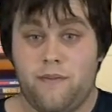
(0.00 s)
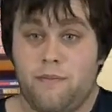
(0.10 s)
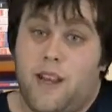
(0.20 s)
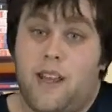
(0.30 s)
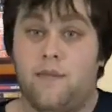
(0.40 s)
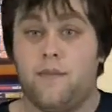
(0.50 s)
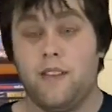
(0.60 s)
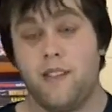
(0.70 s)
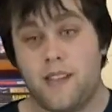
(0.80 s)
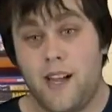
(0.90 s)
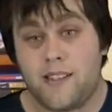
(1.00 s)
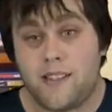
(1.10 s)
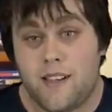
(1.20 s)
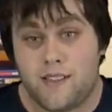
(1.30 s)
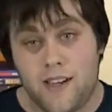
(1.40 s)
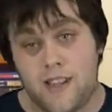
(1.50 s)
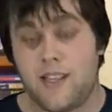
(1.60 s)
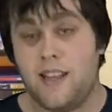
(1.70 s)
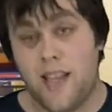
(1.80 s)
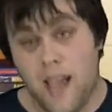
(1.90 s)
But hey, at least the art style's
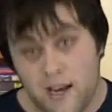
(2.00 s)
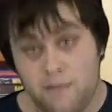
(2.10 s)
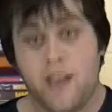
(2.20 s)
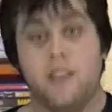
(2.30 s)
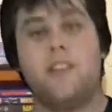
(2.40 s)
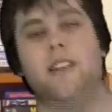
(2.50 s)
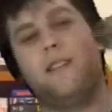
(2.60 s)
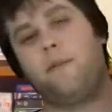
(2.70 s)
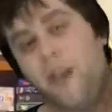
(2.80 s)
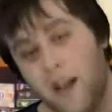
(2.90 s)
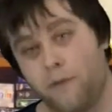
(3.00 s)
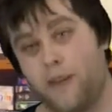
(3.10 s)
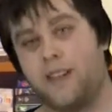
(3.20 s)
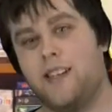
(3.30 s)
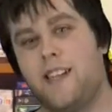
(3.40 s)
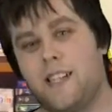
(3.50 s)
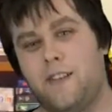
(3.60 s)
nice and the animation is fan-freaking-tastic